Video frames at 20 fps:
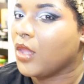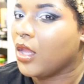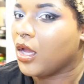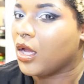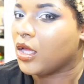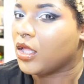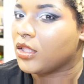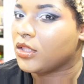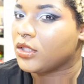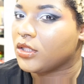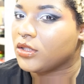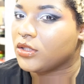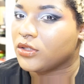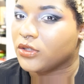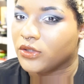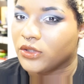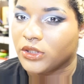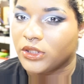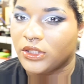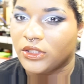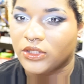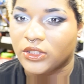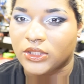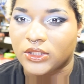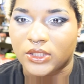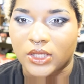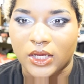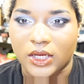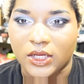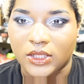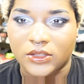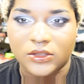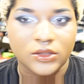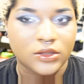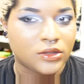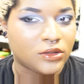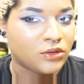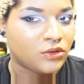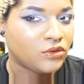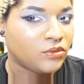And I think the green just adds a
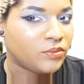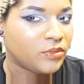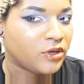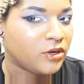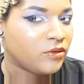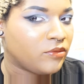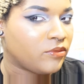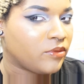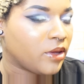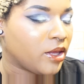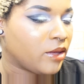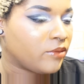little bit of